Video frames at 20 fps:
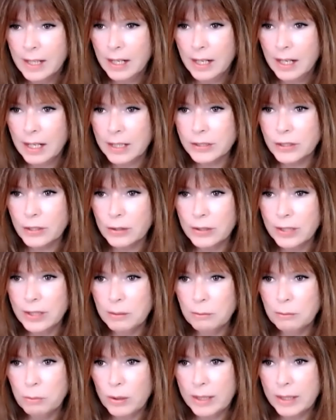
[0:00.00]
a turning
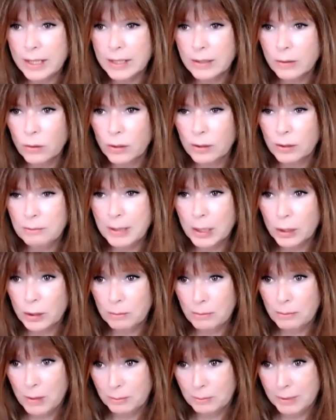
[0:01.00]
point or a mirror
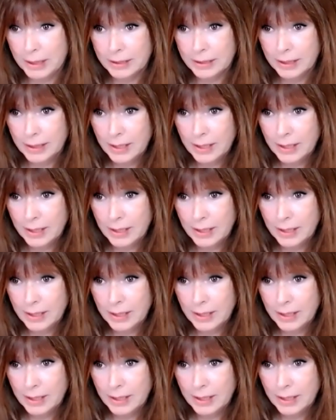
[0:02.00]
moment?